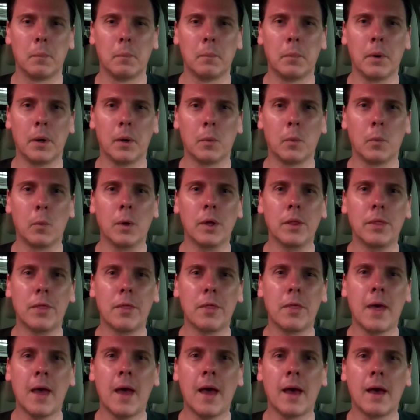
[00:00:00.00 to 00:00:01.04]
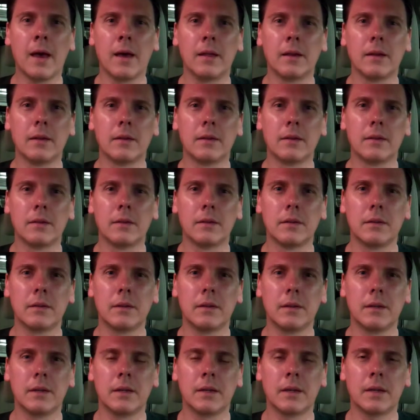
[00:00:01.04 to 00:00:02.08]
But with that,
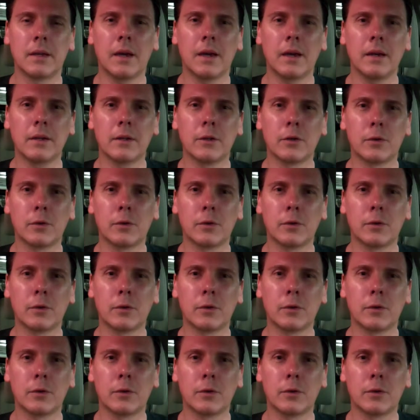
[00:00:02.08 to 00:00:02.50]
it kind